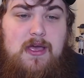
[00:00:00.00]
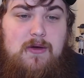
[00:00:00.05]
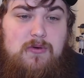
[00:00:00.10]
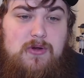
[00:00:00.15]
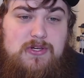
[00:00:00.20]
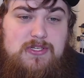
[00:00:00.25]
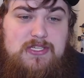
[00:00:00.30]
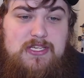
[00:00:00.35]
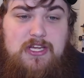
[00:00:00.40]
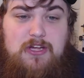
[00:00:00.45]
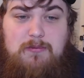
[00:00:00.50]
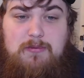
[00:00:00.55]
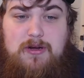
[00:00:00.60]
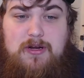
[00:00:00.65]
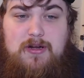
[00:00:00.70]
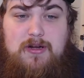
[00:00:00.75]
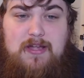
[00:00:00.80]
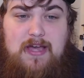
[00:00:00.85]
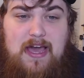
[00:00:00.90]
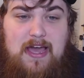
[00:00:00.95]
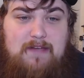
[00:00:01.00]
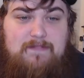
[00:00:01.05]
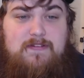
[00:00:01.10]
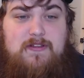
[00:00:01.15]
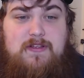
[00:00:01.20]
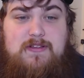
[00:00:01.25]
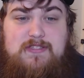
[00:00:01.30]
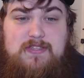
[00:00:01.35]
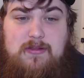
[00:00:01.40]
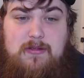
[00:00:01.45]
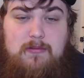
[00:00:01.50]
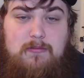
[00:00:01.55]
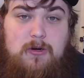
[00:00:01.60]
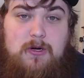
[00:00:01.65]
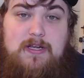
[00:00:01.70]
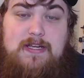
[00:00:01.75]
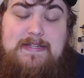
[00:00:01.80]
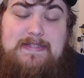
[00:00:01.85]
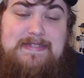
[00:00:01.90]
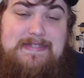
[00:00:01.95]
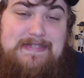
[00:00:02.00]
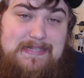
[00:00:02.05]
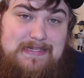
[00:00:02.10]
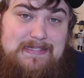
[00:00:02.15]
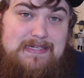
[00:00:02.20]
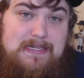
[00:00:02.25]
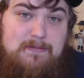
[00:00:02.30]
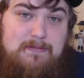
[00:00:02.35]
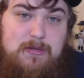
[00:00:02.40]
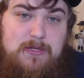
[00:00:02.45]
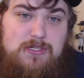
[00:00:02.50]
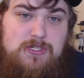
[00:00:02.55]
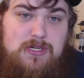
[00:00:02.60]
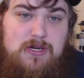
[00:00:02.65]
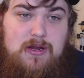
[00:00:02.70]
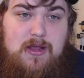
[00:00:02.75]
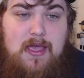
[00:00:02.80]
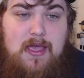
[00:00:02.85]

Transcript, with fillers: whereas Gilbert, I feel, is a little more consistent pitcher.